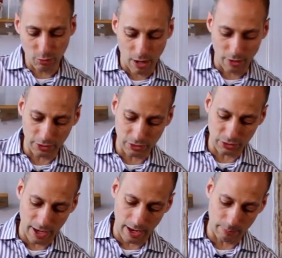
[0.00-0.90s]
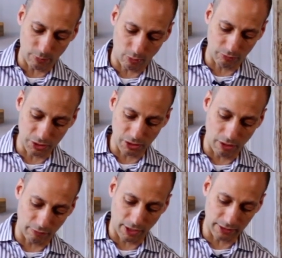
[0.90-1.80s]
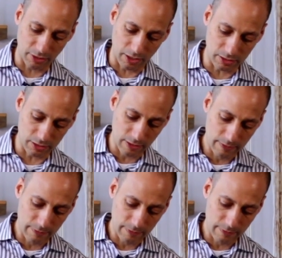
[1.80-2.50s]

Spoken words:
quality jam or reserve like this,